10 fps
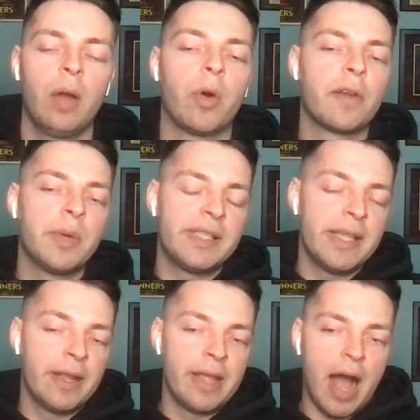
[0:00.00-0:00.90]
Wonder if we
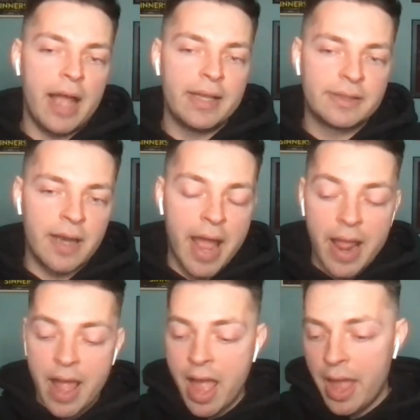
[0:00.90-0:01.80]
see any ice
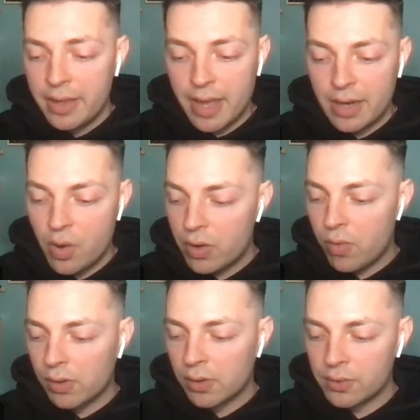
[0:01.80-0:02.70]
tonight. Yeah, no
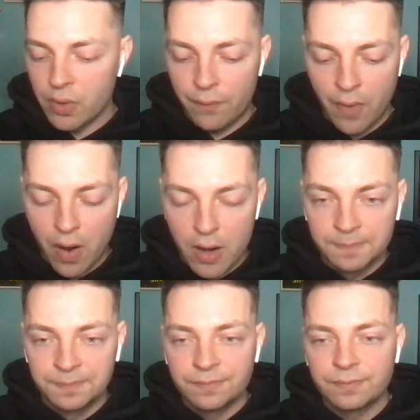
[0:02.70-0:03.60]
Okoro so
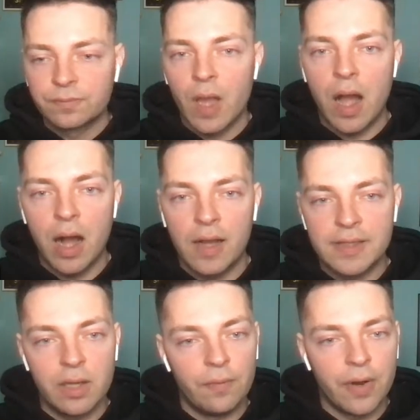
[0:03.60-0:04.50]
far.
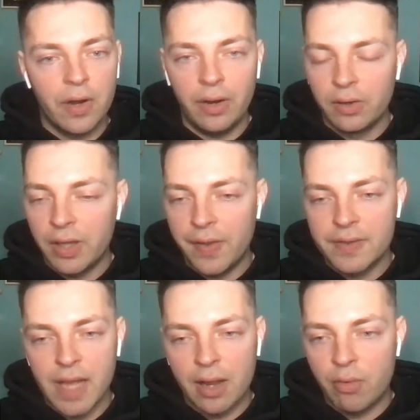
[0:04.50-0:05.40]
Still very early in the
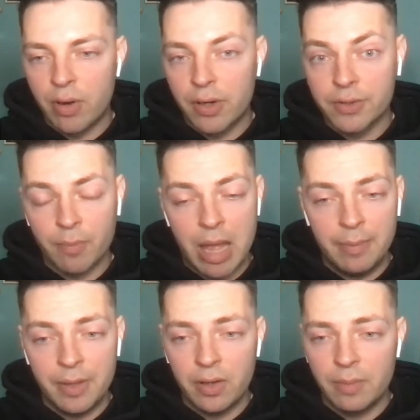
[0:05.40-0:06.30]
second quarter, so
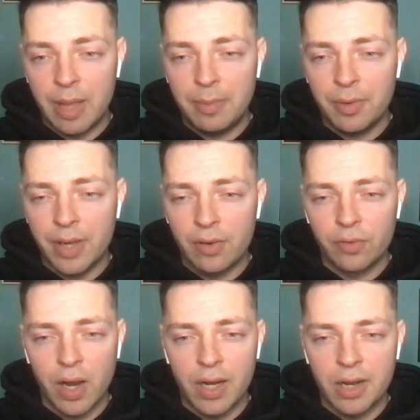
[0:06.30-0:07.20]
maybe he'll get a
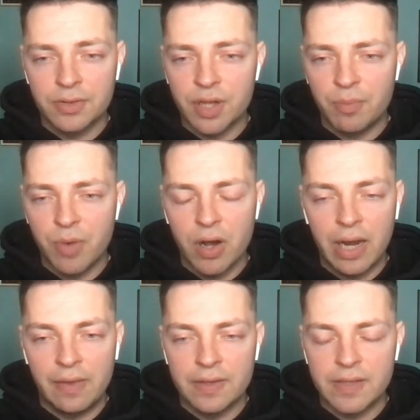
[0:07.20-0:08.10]
run here somewhere
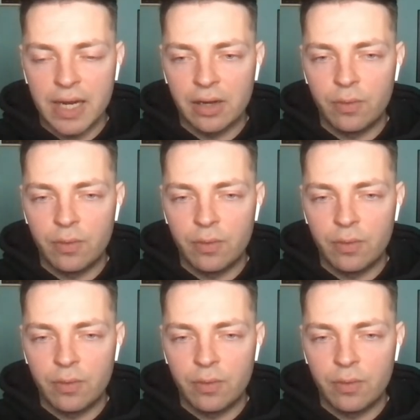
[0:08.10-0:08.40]
in the second